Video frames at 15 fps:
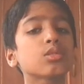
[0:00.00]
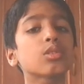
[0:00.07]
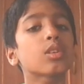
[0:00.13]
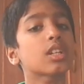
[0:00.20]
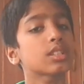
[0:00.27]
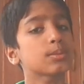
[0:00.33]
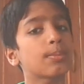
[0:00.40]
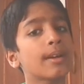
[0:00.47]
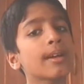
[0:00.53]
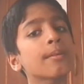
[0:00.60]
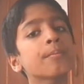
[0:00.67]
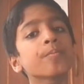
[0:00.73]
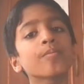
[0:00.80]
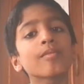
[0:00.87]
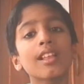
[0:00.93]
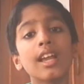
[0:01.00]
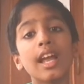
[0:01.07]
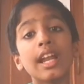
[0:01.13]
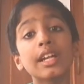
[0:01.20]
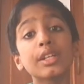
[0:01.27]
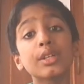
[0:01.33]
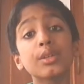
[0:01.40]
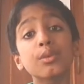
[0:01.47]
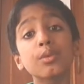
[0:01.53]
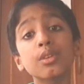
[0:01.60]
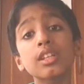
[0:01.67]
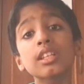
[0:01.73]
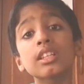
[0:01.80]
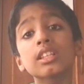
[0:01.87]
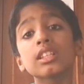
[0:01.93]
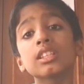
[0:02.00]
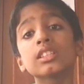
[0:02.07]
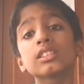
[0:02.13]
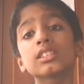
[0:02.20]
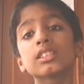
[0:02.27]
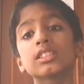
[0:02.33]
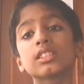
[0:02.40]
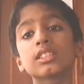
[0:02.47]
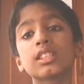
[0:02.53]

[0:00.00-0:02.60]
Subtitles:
to respire, and during this